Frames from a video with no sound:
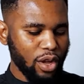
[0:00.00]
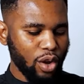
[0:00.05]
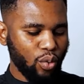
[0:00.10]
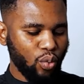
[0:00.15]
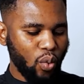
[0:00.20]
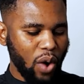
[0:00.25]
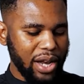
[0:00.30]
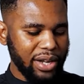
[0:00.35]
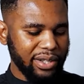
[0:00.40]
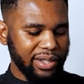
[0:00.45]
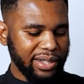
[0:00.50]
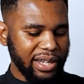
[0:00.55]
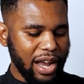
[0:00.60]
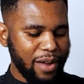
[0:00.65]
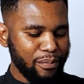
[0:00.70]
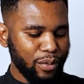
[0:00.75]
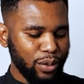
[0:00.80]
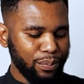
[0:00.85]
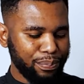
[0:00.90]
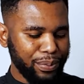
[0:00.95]
When
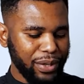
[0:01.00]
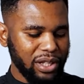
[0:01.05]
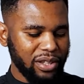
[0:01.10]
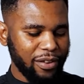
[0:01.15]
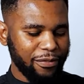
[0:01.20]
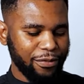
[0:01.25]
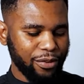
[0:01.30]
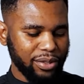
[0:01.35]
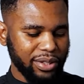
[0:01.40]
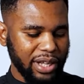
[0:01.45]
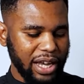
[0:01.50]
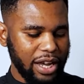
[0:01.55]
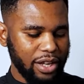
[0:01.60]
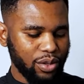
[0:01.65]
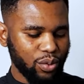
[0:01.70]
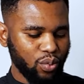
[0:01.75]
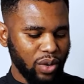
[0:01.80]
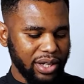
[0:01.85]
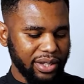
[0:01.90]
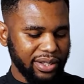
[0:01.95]
Simon Peter, verse
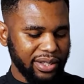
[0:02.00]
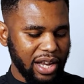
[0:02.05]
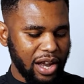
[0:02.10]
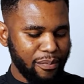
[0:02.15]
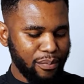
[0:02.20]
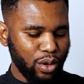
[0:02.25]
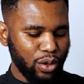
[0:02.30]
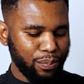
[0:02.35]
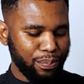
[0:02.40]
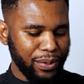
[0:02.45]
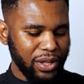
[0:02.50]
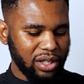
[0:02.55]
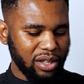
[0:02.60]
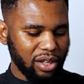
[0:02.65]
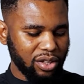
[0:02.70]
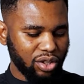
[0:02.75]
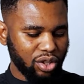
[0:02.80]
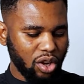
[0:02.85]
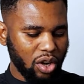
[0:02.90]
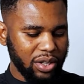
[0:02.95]
8, when Simon Peter
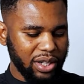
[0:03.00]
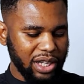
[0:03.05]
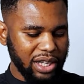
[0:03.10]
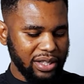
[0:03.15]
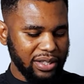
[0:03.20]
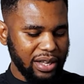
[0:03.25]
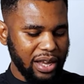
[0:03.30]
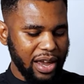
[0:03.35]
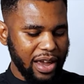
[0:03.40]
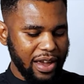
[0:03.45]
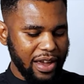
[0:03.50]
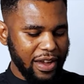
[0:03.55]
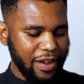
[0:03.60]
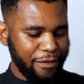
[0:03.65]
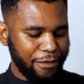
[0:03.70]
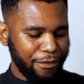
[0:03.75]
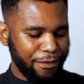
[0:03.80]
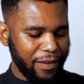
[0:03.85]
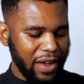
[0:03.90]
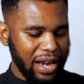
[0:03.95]
saw this, he
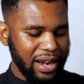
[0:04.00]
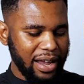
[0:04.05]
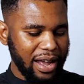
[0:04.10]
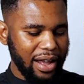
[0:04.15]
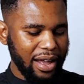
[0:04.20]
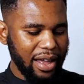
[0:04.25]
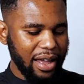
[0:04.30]
fell